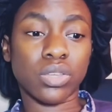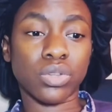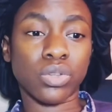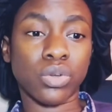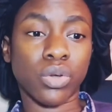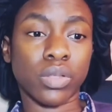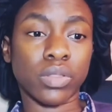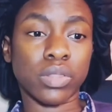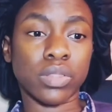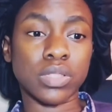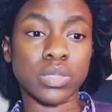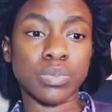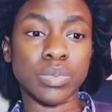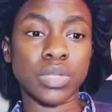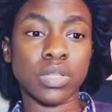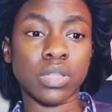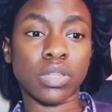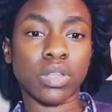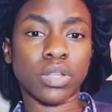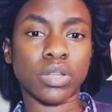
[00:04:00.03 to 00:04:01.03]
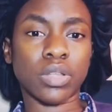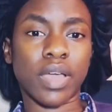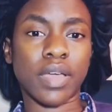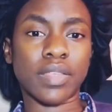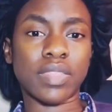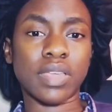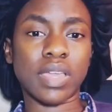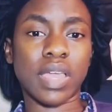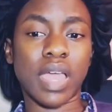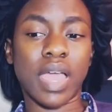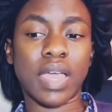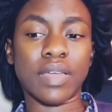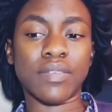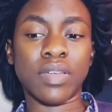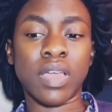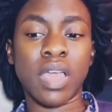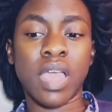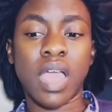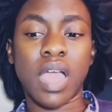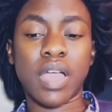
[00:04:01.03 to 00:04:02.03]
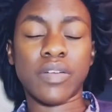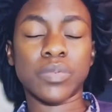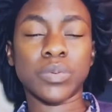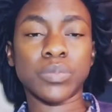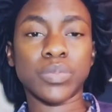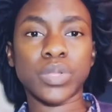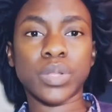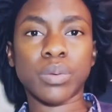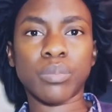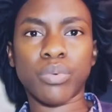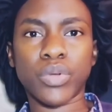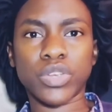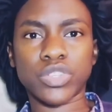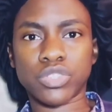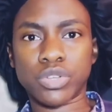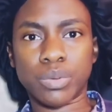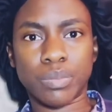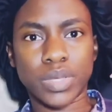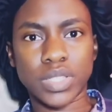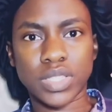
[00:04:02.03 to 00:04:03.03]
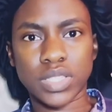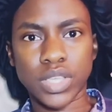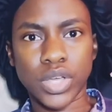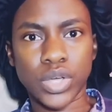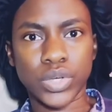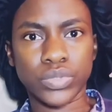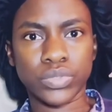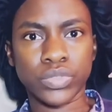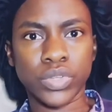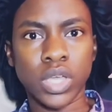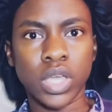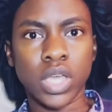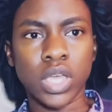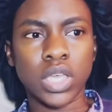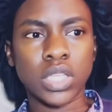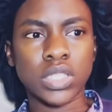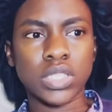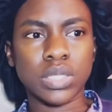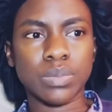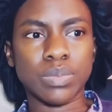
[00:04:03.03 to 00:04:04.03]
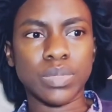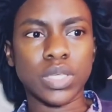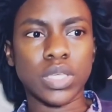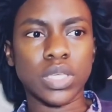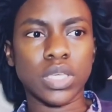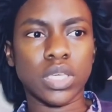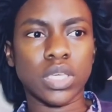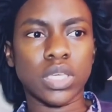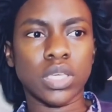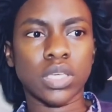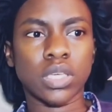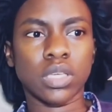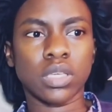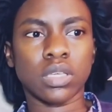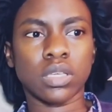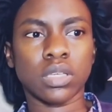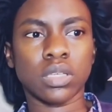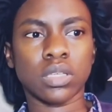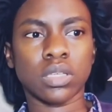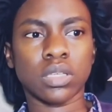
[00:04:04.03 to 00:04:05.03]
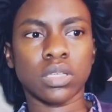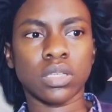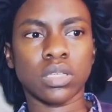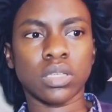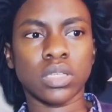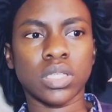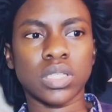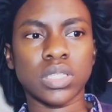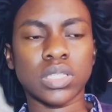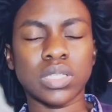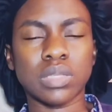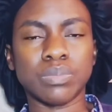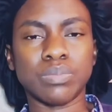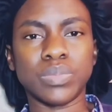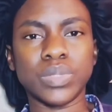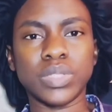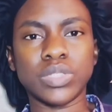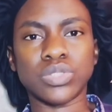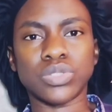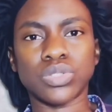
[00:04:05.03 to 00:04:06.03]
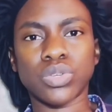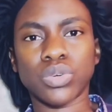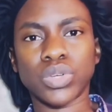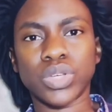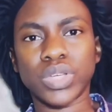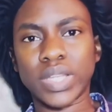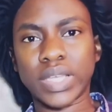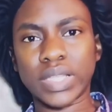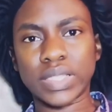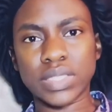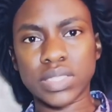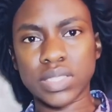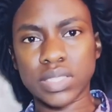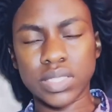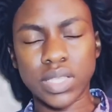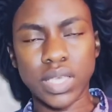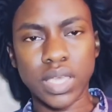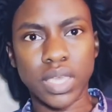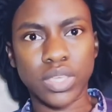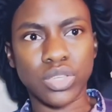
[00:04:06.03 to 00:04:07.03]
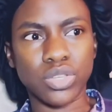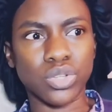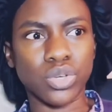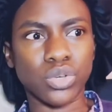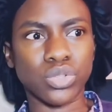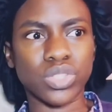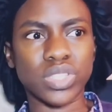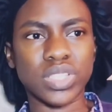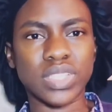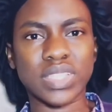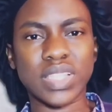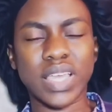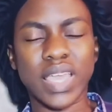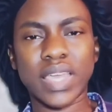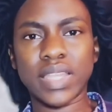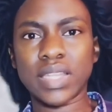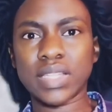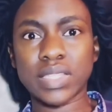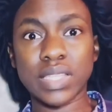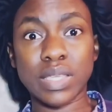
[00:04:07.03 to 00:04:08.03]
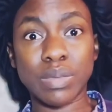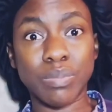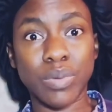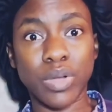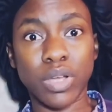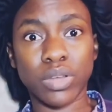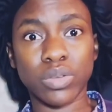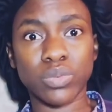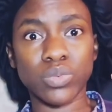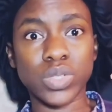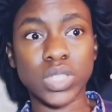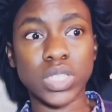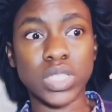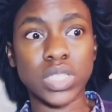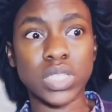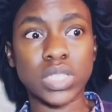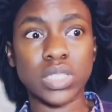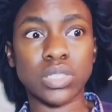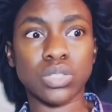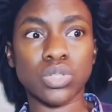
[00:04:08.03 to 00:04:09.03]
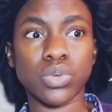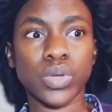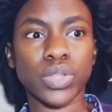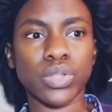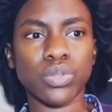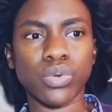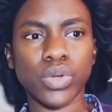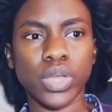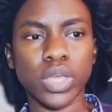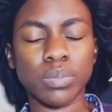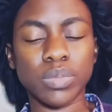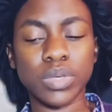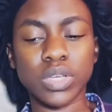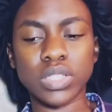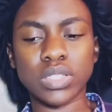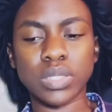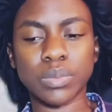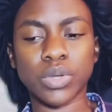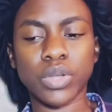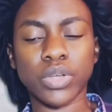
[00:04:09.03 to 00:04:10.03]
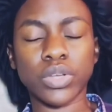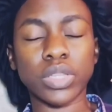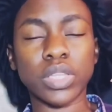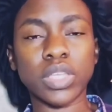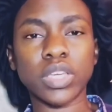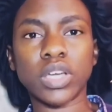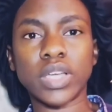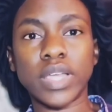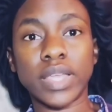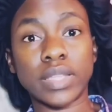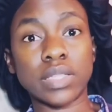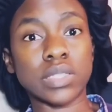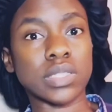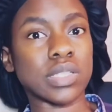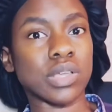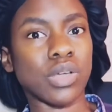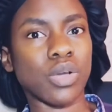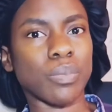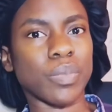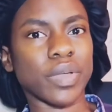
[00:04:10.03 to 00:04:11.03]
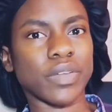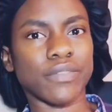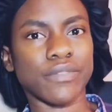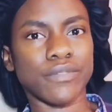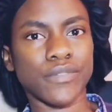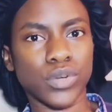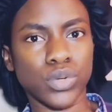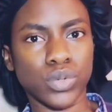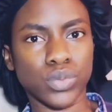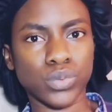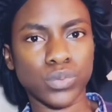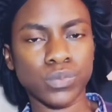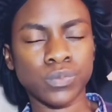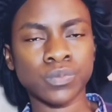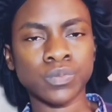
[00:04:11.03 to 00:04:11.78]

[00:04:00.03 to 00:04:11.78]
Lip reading: know, there's been a lot of, I think I've been putting pressure on myself to be so good at this thing. You know, there's the editing part, which is so annoying because I'm currently editing on my phone,